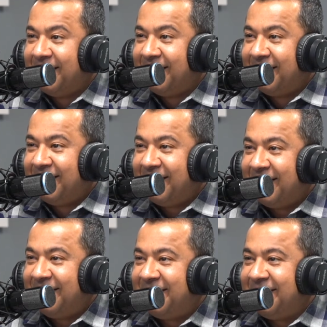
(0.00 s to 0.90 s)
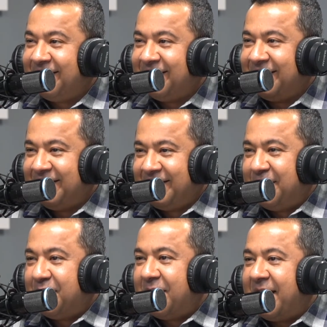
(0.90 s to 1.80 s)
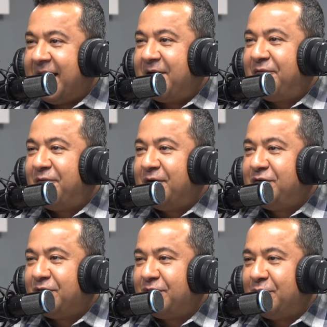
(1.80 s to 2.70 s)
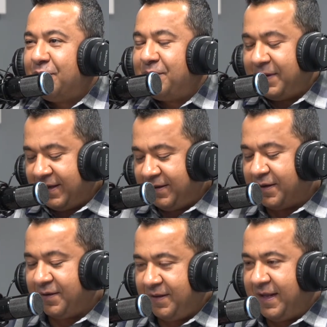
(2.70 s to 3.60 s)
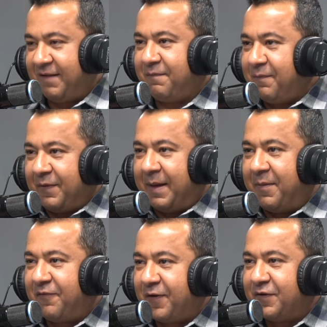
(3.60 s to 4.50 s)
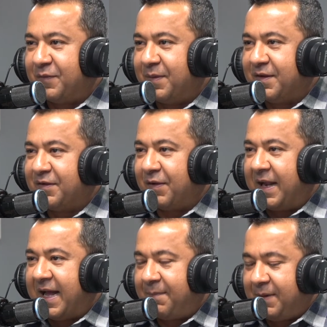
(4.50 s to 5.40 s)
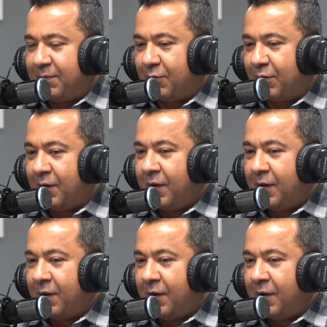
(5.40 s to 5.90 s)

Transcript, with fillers: Yes, I mean, yes. You know, and, a lot of furniture stores, because you know, that's I'm in furniture business, so a lot of people